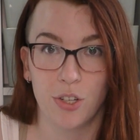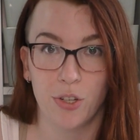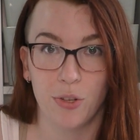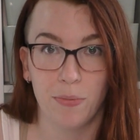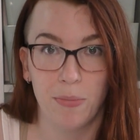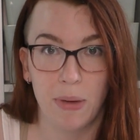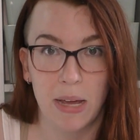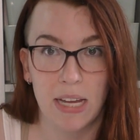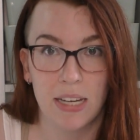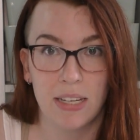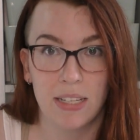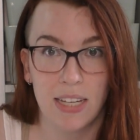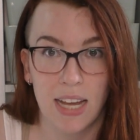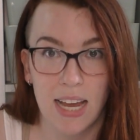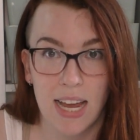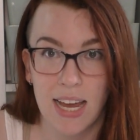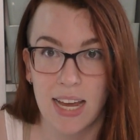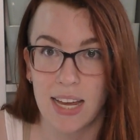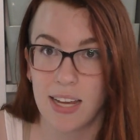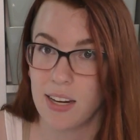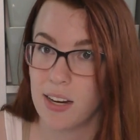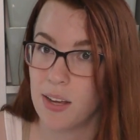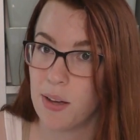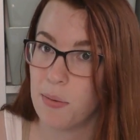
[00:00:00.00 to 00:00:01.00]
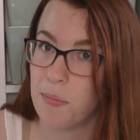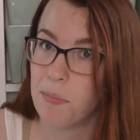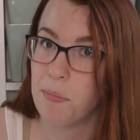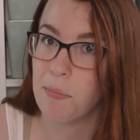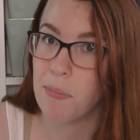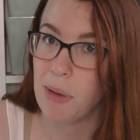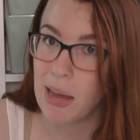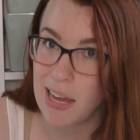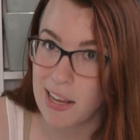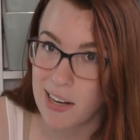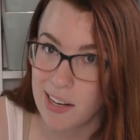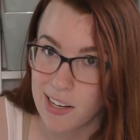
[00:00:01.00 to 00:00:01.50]
to maintain
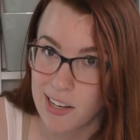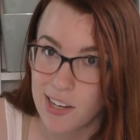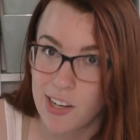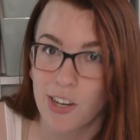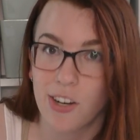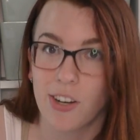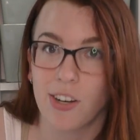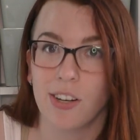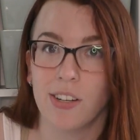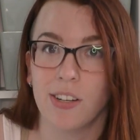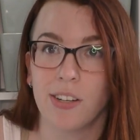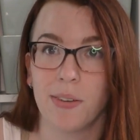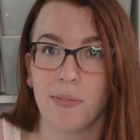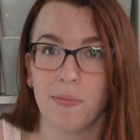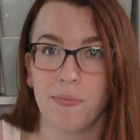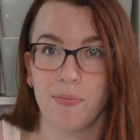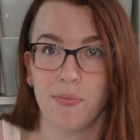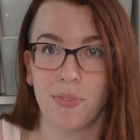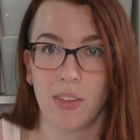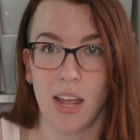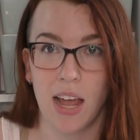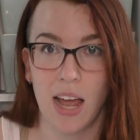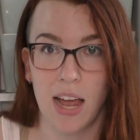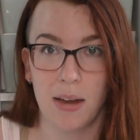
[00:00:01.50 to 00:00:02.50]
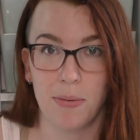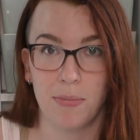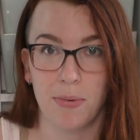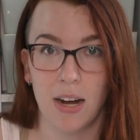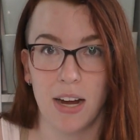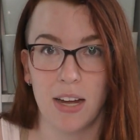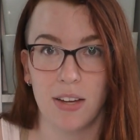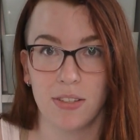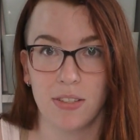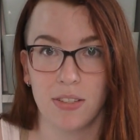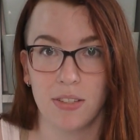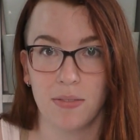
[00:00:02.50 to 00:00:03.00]
manicured
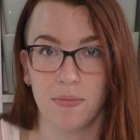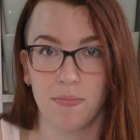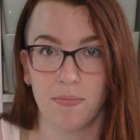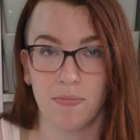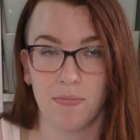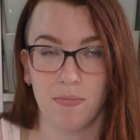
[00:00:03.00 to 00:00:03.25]
eyebrows.